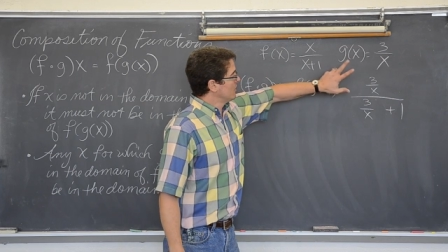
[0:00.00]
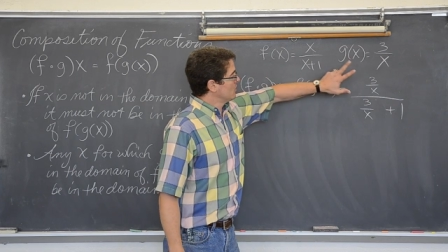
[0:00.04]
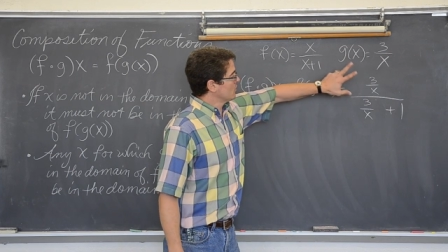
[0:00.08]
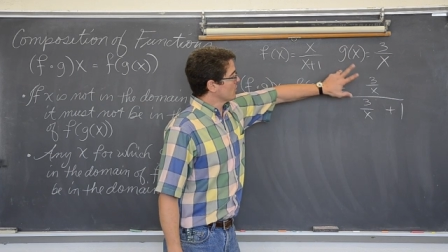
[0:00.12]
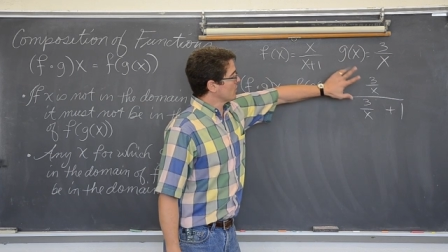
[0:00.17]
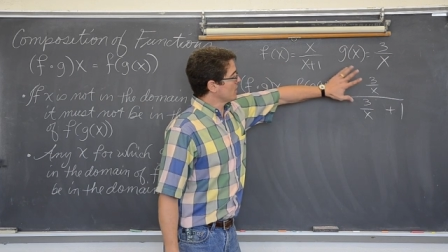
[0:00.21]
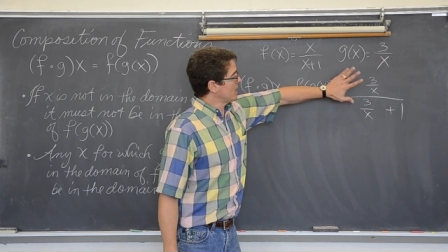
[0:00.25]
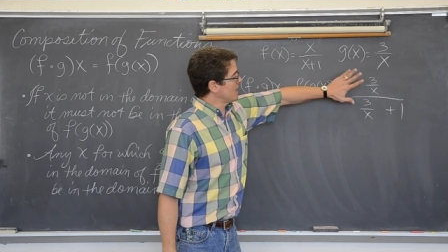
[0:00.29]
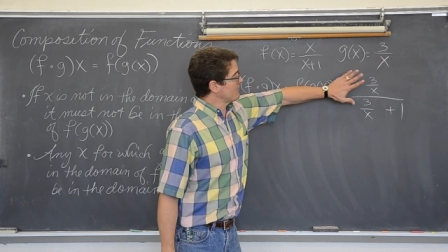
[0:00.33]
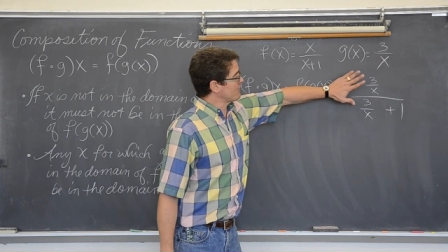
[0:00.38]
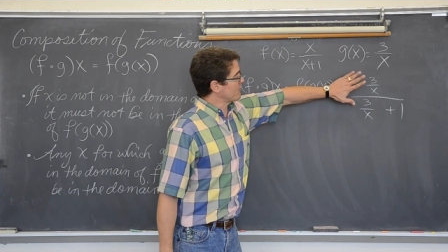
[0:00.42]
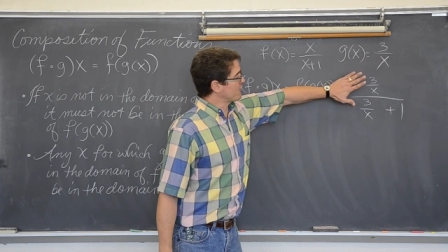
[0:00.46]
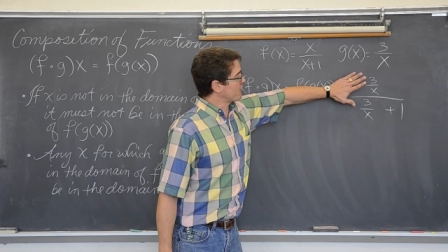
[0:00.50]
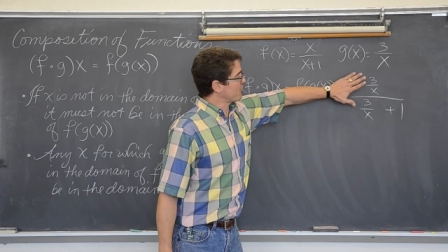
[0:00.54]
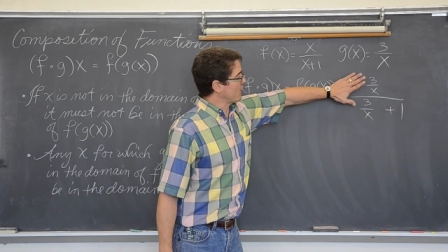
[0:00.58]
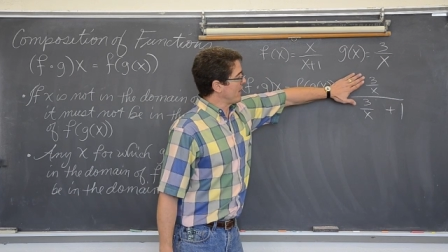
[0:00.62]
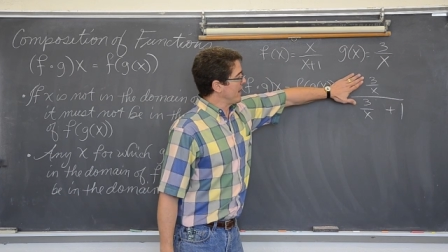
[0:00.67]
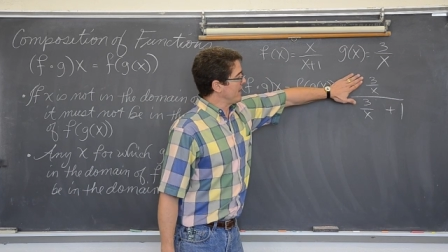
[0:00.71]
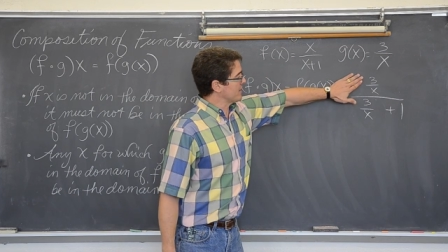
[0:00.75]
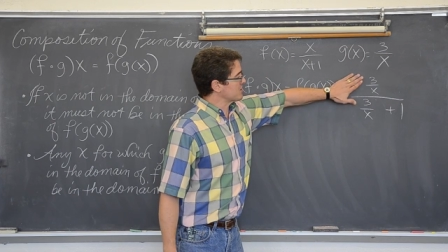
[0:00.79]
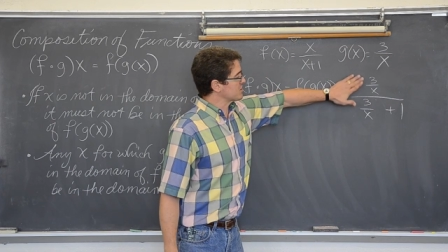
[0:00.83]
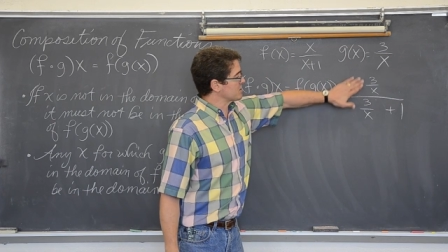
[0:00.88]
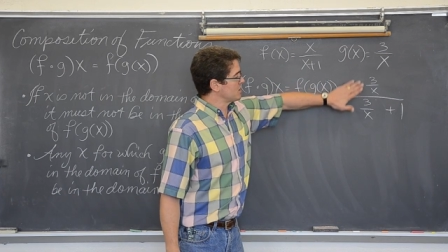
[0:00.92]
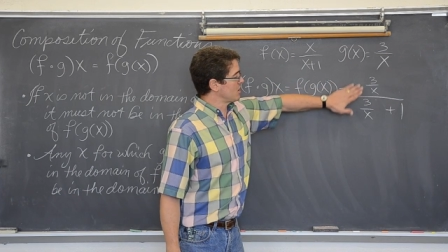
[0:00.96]
we're going to have a
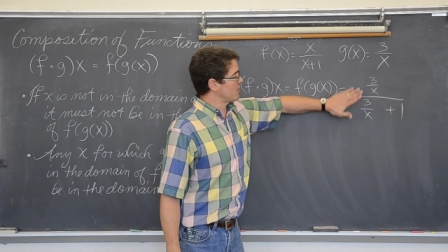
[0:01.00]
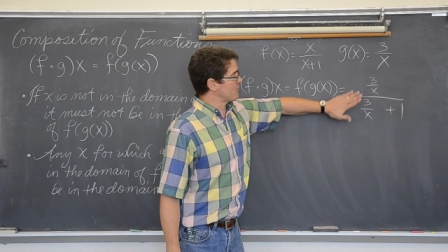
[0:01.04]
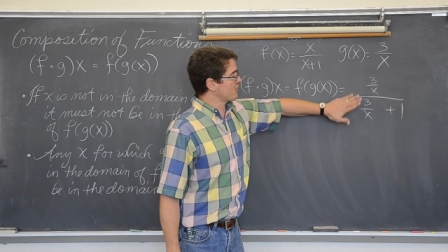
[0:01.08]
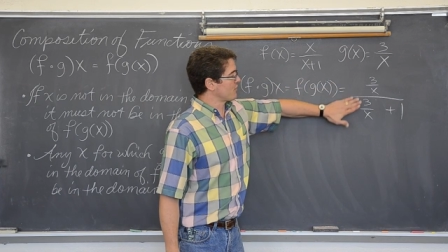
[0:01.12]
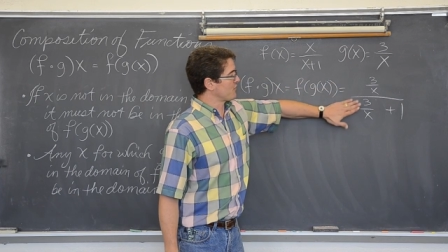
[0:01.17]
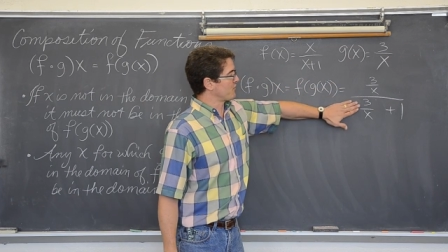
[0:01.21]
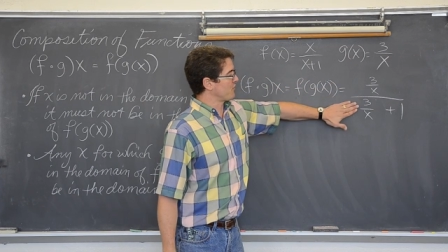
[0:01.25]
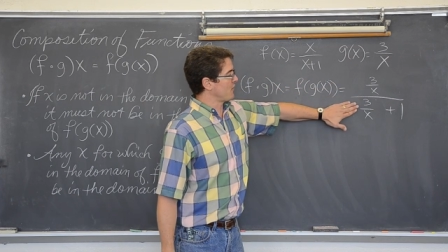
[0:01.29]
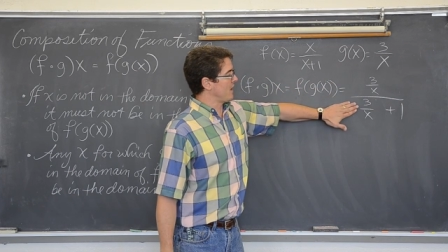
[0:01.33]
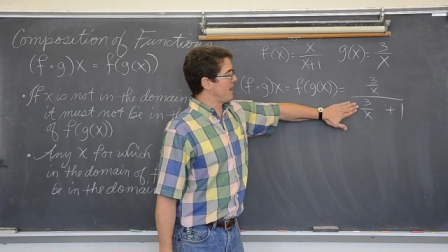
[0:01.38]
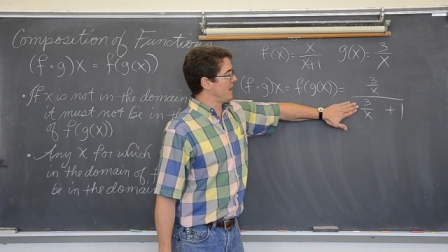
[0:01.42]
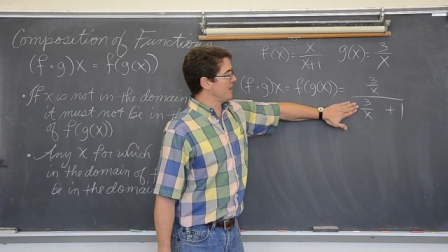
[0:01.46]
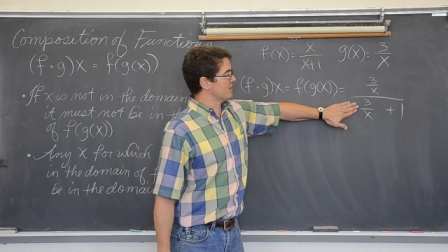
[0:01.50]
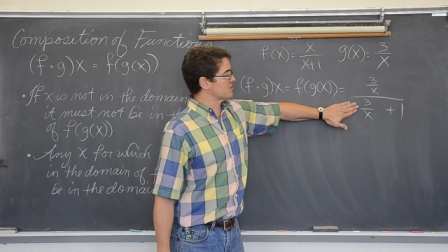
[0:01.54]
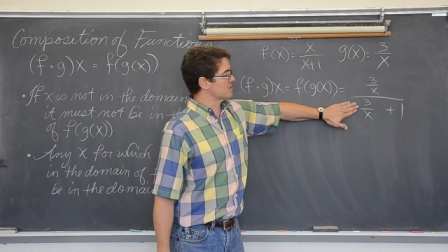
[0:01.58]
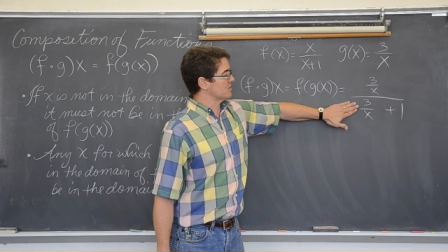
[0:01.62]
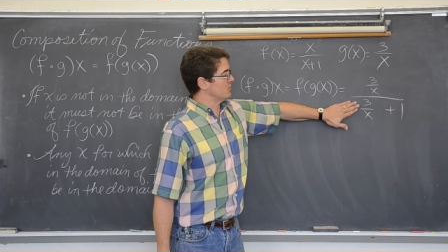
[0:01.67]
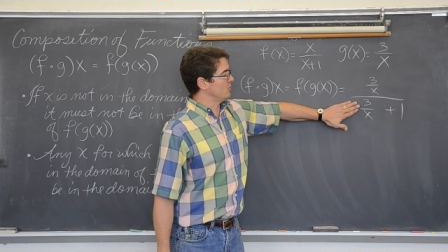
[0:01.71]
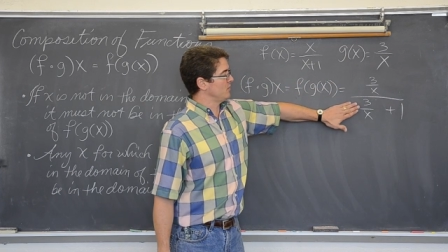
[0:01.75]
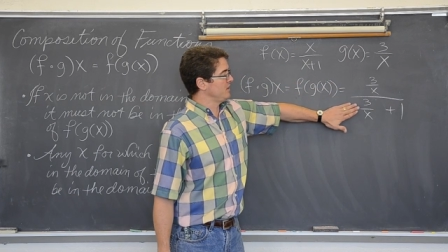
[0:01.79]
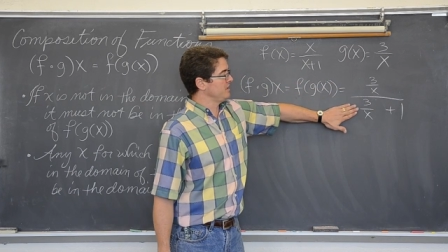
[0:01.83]
fraction over a fraction.